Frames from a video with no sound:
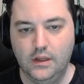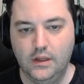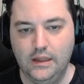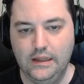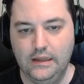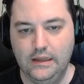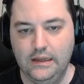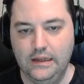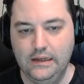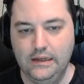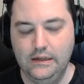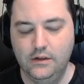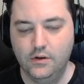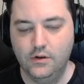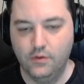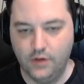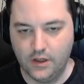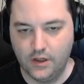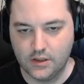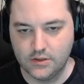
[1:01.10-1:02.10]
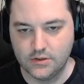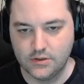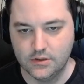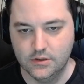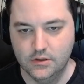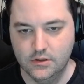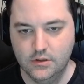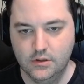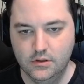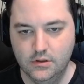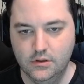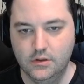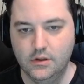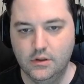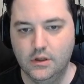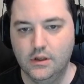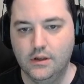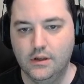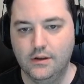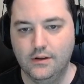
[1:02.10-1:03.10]
in any direction
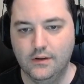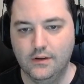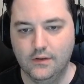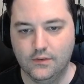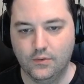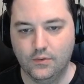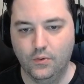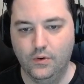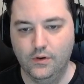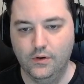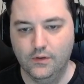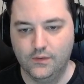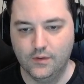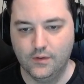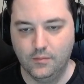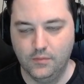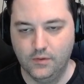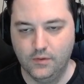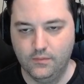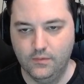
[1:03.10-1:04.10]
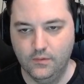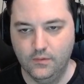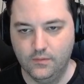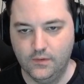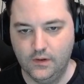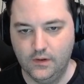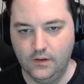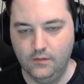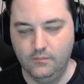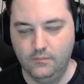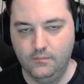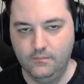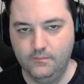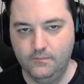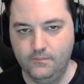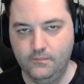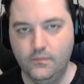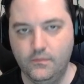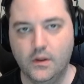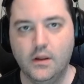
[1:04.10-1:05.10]
is going to sum to 15.
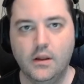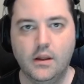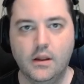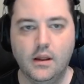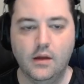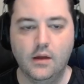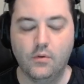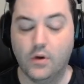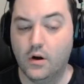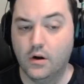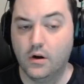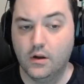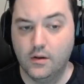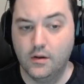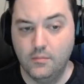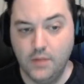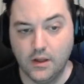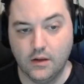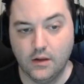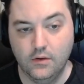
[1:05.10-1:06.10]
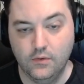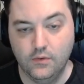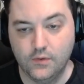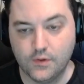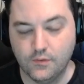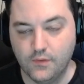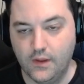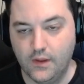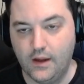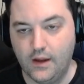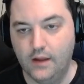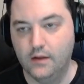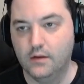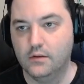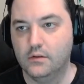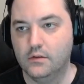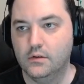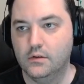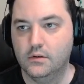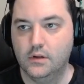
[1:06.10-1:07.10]
And we are going to make use of that
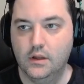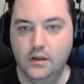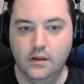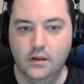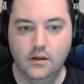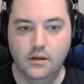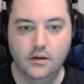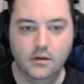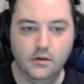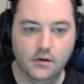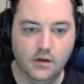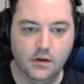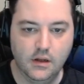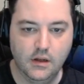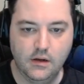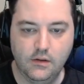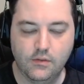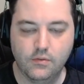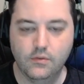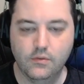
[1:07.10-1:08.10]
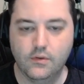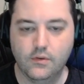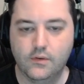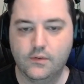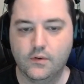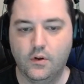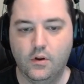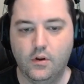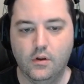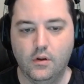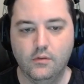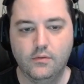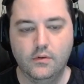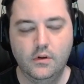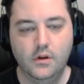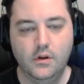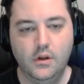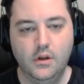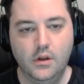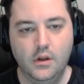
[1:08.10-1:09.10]
in getting through the solve.
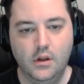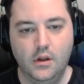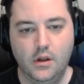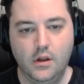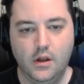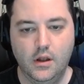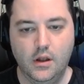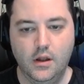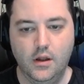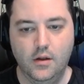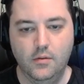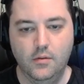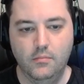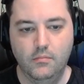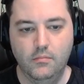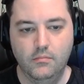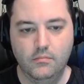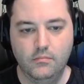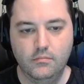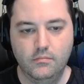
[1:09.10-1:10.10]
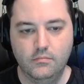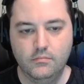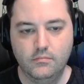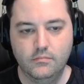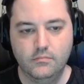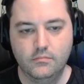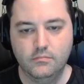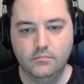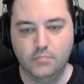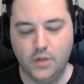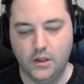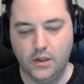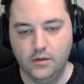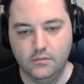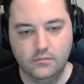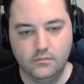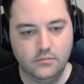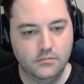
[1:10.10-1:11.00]
But